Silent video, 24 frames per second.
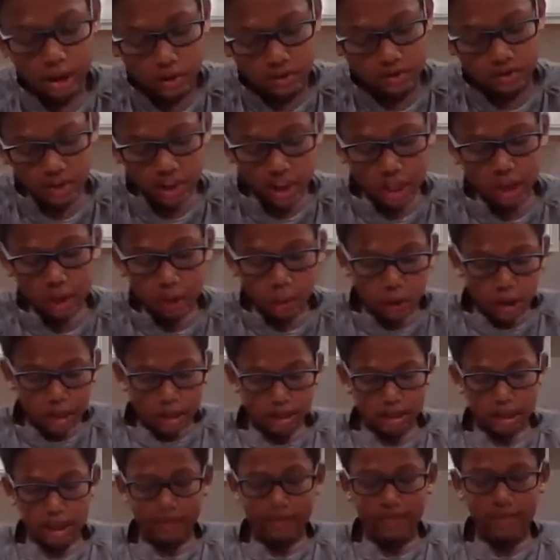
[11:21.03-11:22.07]
really
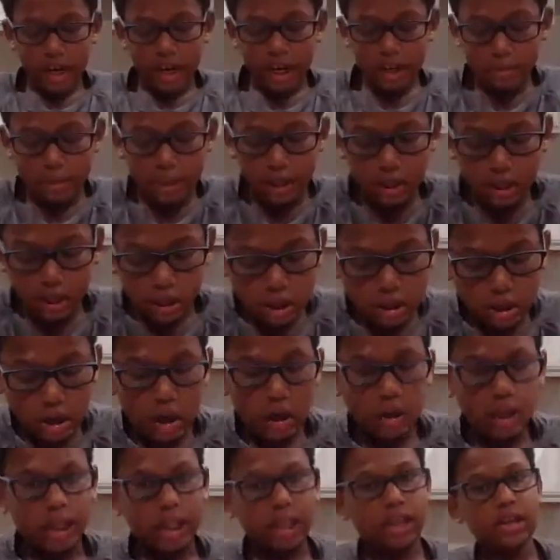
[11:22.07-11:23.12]
quickly. I finished beating the dough
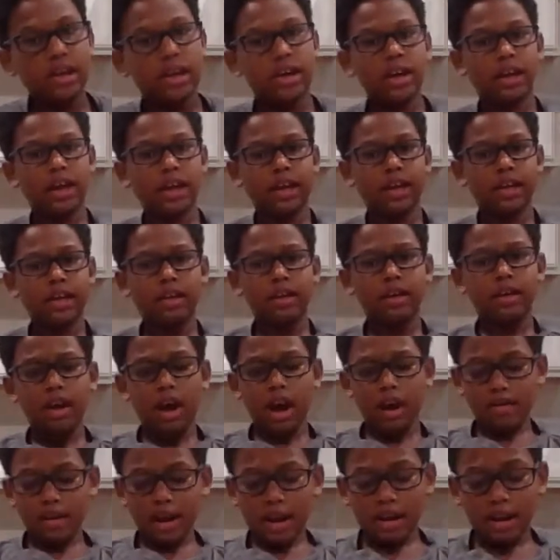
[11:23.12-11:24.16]
like in like
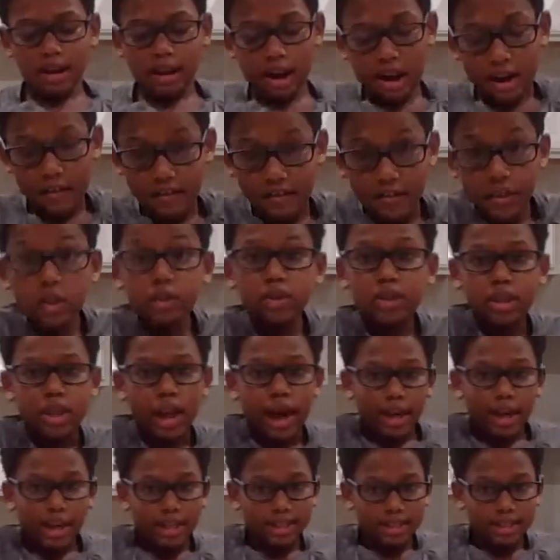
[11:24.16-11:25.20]
about like a few
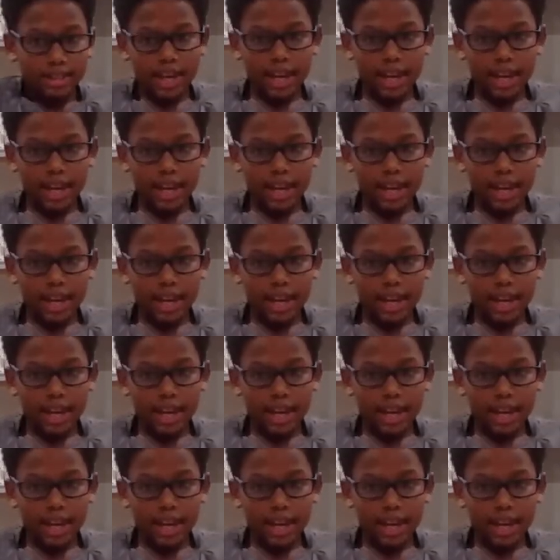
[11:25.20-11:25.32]
seconds.